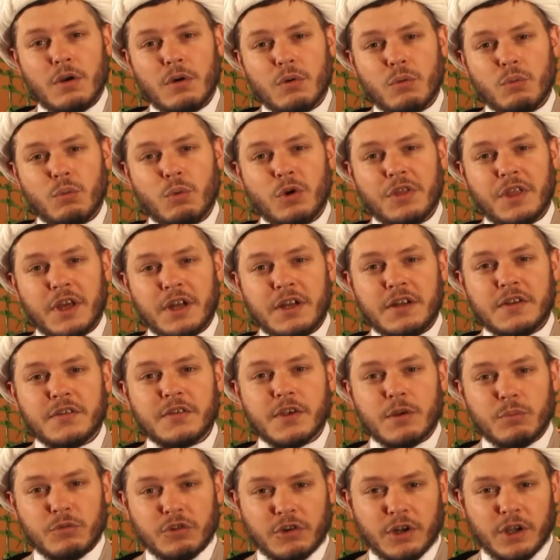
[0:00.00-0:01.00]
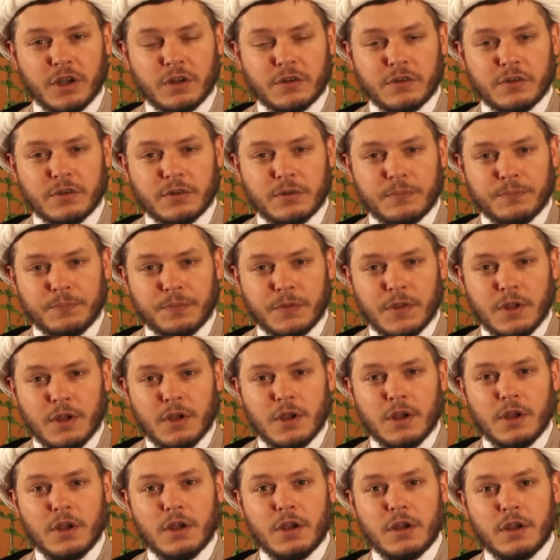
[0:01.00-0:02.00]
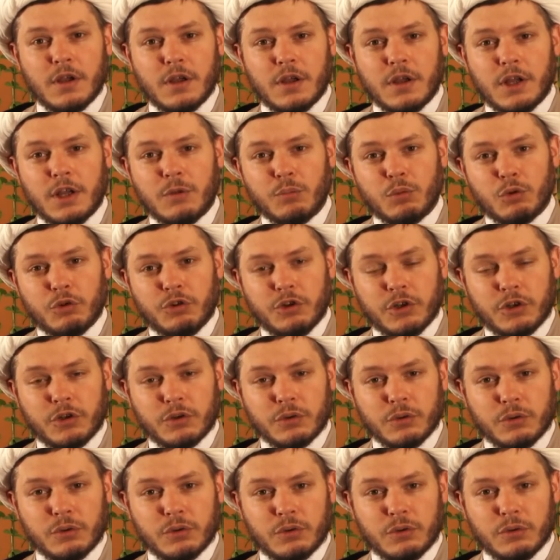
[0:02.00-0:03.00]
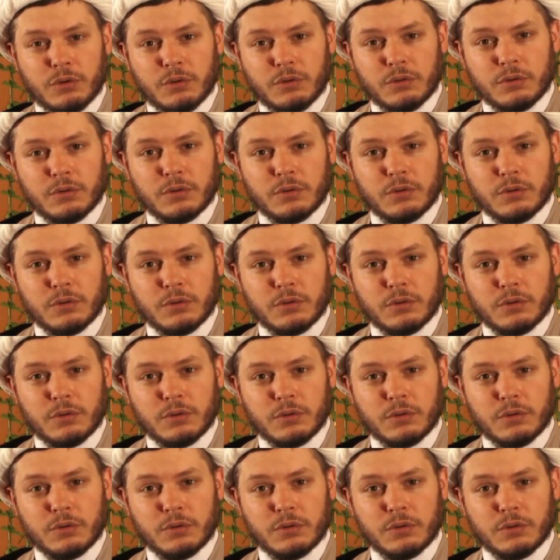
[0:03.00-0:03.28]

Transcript: With any subject, in particular,